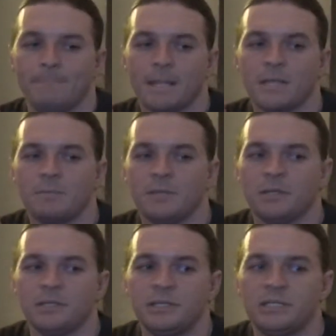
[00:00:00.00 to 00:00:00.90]
it can
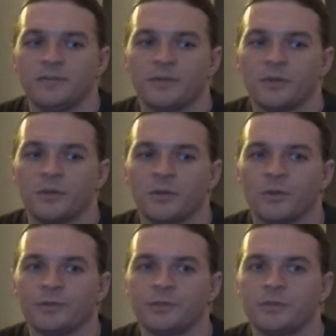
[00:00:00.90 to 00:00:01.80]
be
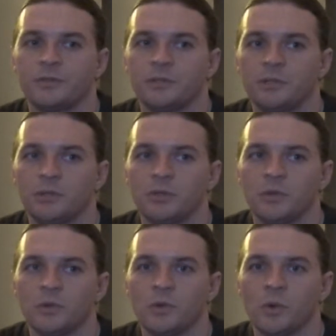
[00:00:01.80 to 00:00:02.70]
difficult
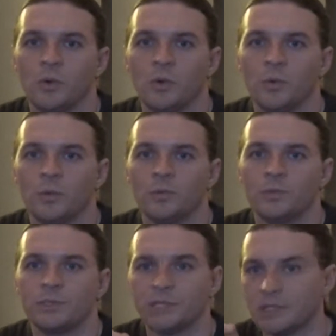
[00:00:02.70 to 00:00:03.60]
to
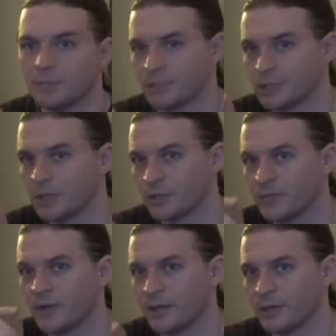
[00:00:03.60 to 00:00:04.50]
see the particular
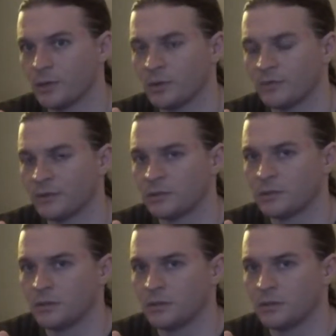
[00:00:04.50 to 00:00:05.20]
value of it.